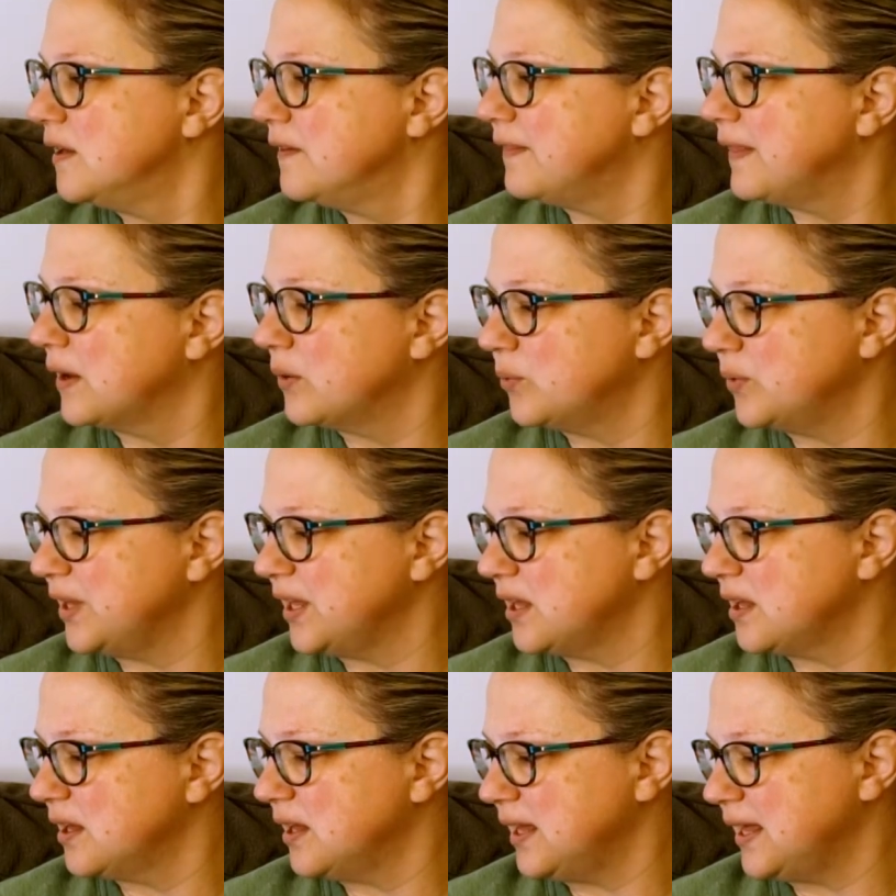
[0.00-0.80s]
that we
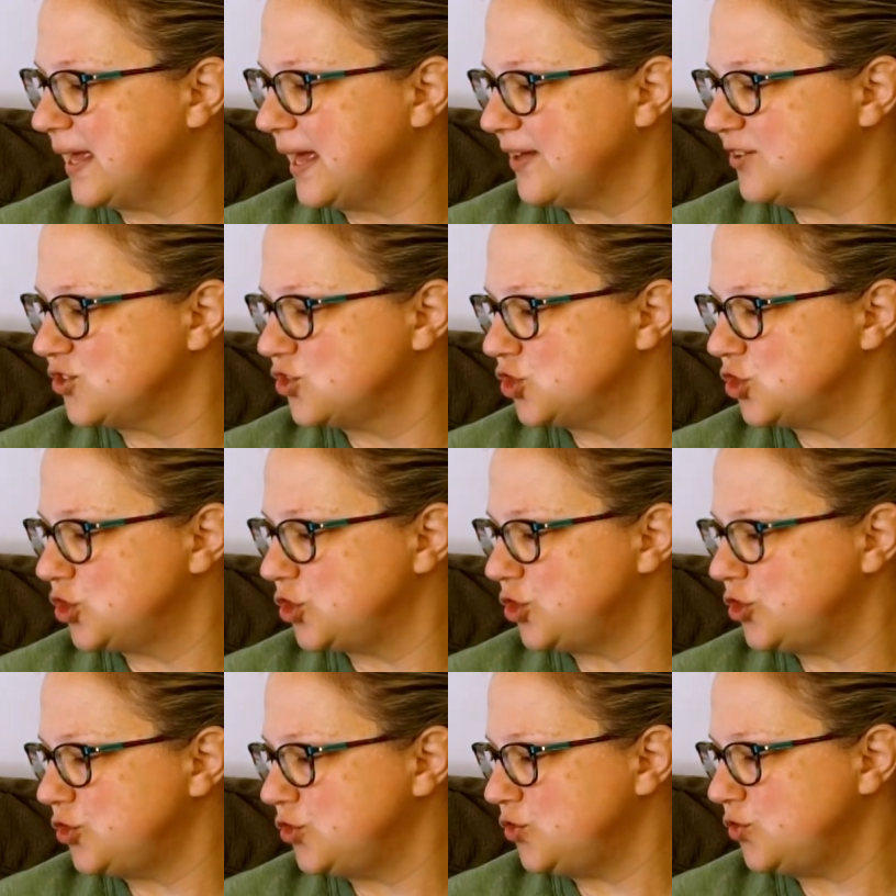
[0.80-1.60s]
can get
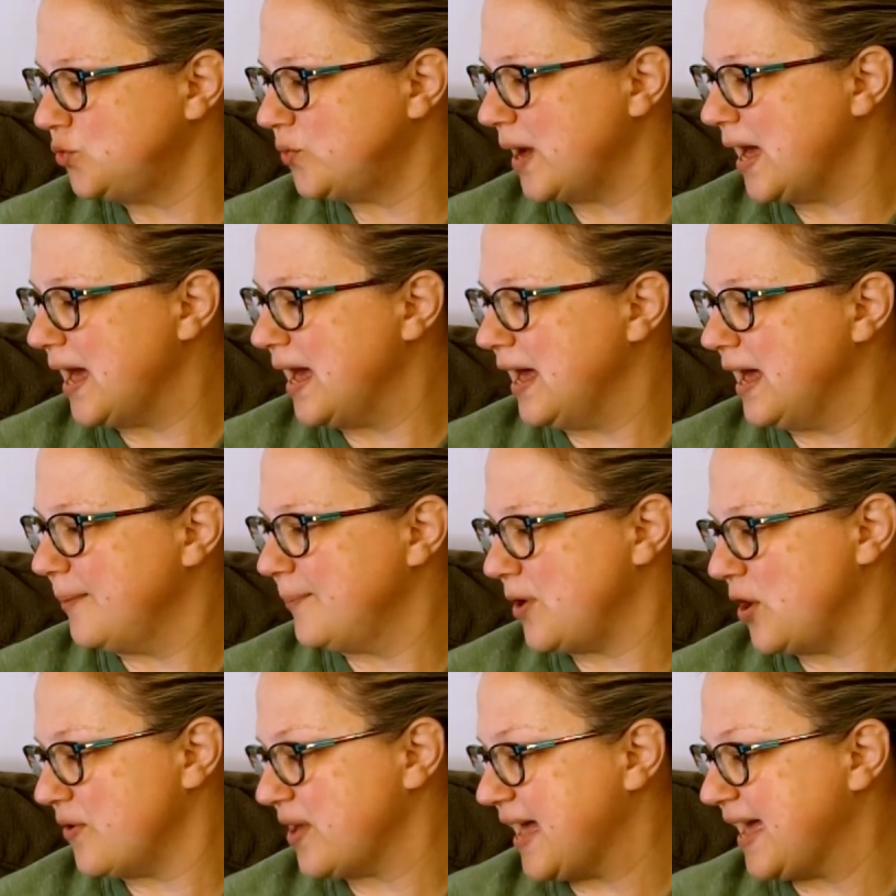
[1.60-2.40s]

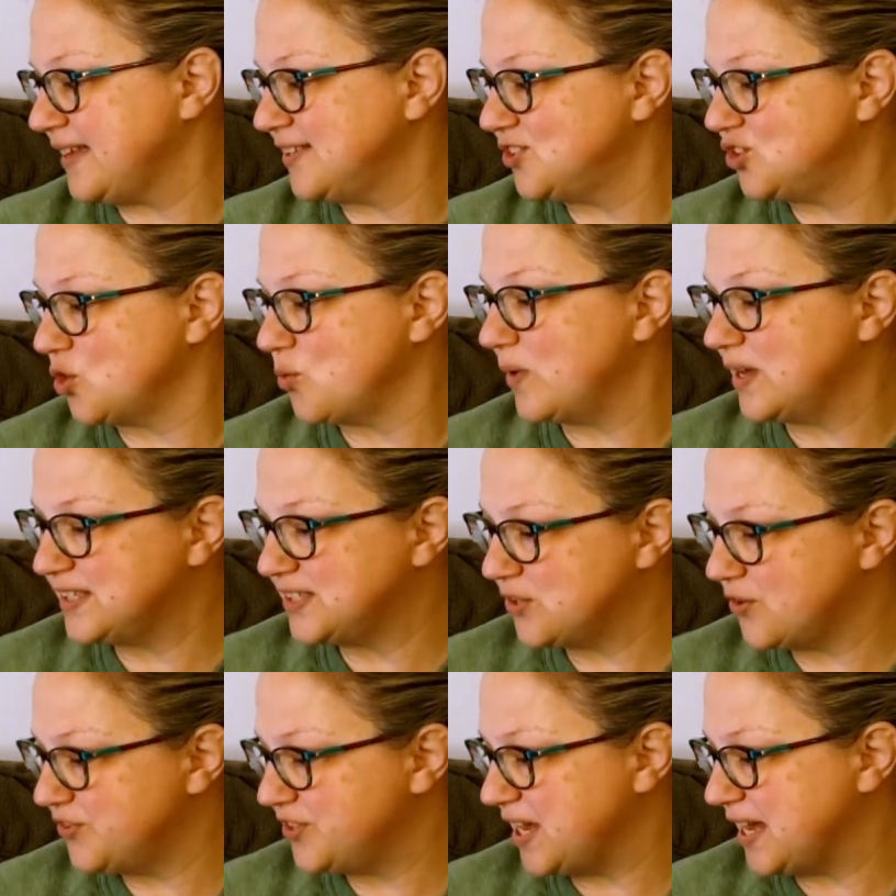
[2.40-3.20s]
to? Okay, so what
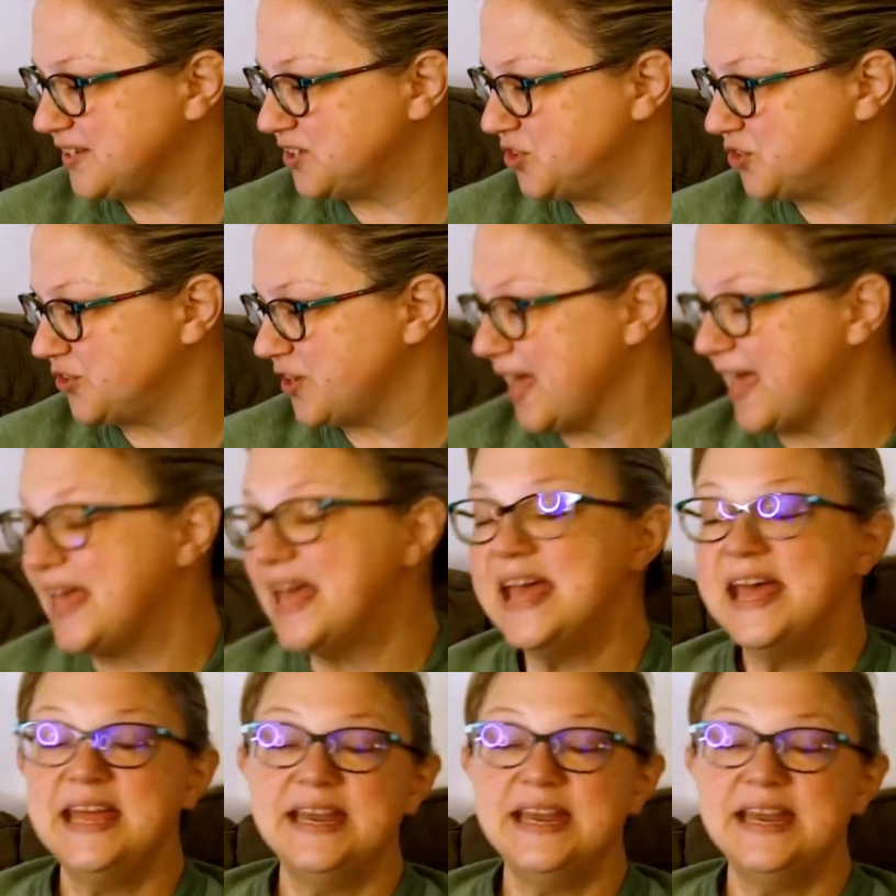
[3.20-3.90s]
sold yesterday.